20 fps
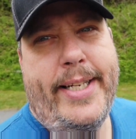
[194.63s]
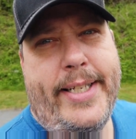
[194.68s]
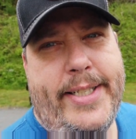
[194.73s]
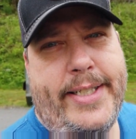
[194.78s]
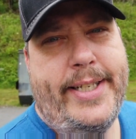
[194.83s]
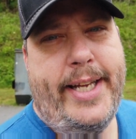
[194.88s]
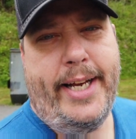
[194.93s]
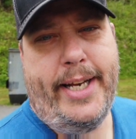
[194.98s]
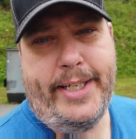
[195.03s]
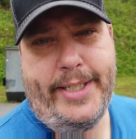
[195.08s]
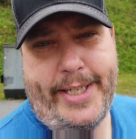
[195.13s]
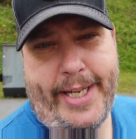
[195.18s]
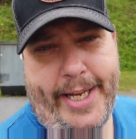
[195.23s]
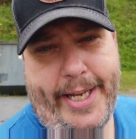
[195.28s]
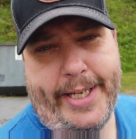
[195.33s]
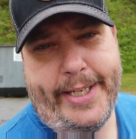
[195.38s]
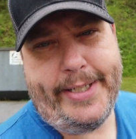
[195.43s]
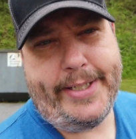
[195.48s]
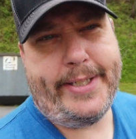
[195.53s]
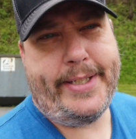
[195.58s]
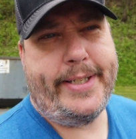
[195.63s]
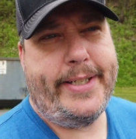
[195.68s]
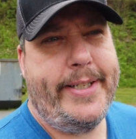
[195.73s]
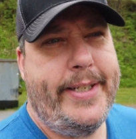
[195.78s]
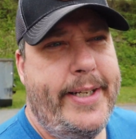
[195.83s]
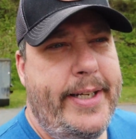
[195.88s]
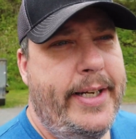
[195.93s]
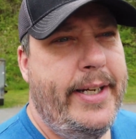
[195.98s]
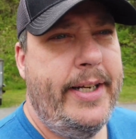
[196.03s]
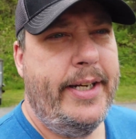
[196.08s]
set of
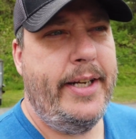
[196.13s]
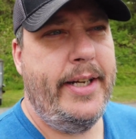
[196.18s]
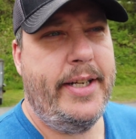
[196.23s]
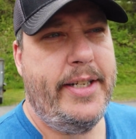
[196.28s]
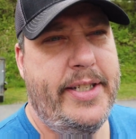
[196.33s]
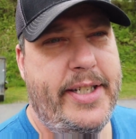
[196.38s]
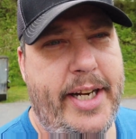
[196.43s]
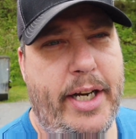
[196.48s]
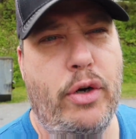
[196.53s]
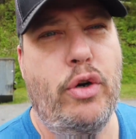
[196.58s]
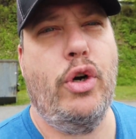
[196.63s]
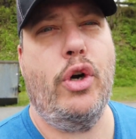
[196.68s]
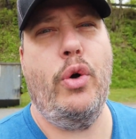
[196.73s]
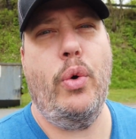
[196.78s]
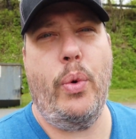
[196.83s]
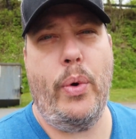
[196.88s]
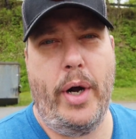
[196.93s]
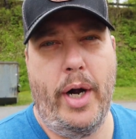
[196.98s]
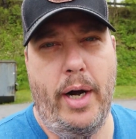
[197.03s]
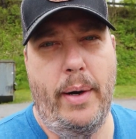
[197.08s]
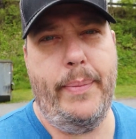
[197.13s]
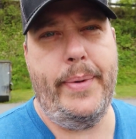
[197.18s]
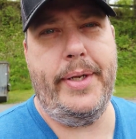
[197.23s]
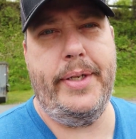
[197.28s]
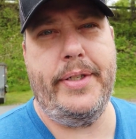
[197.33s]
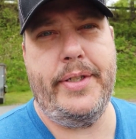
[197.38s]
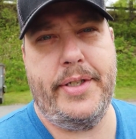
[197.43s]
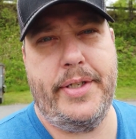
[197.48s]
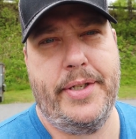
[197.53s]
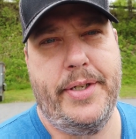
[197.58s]
tests, set of
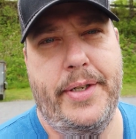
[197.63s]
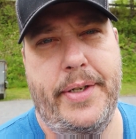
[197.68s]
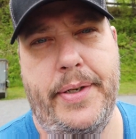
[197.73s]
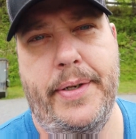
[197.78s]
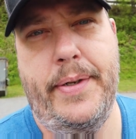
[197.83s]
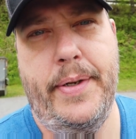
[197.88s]
requirements